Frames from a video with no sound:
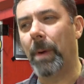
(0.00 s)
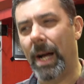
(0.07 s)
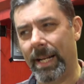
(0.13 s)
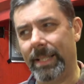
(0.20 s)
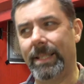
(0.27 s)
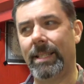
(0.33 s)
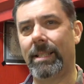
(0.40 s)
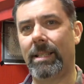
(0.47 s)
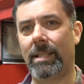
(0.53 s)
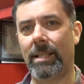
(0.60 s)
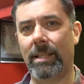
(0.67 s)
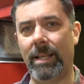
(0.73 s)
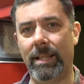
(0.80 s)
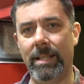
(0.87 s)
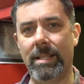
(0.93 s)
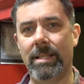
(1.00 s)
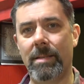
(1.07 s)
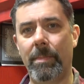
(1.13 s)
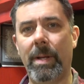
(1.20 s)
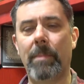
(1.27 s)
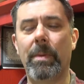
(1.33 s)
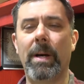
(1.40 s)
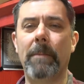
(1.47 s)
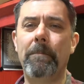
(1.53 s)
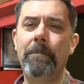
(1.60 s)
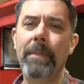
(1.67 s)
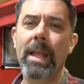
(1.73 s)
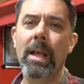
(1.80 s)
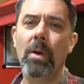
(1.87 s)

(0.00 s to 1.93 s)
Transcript: But, and this is a big but,